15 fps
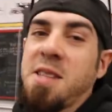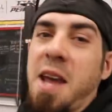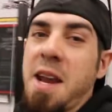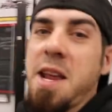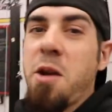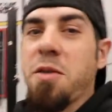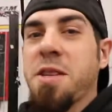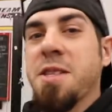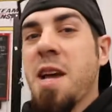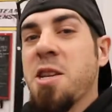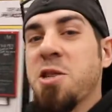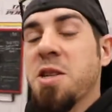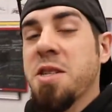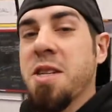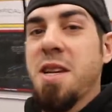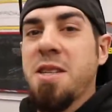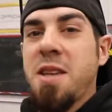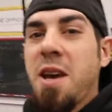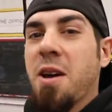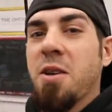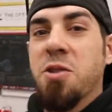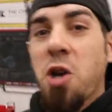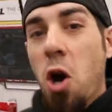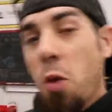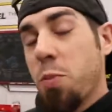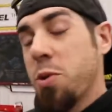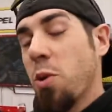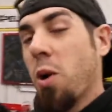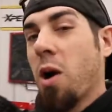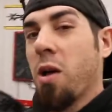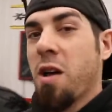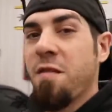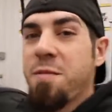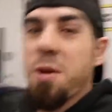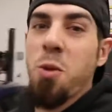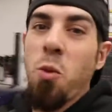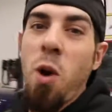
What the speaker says: Kenny here with Attention to Details. Hope you all have been